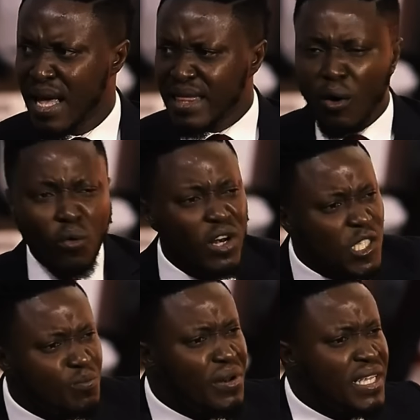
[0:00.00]
The Holy
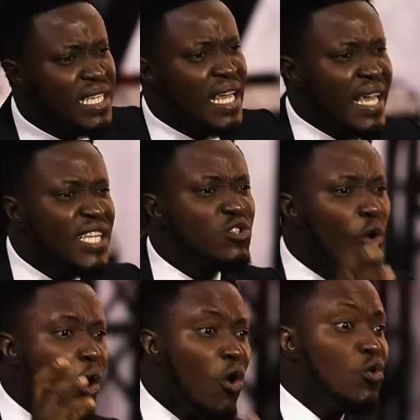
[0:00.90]
Spirit is
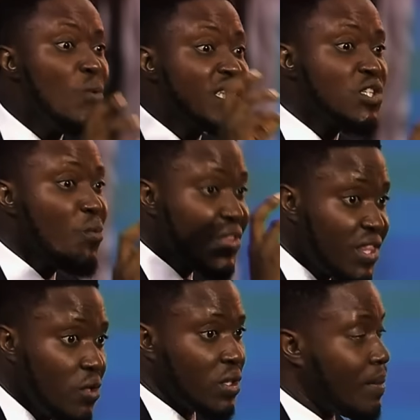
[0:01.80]
always with
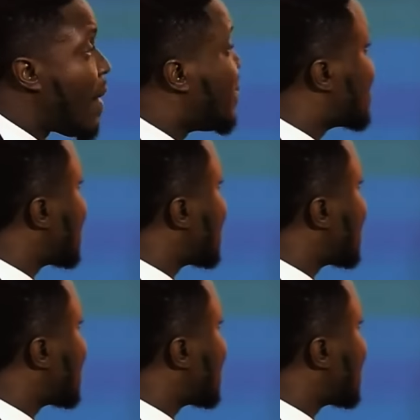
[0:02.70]
you. The Bible says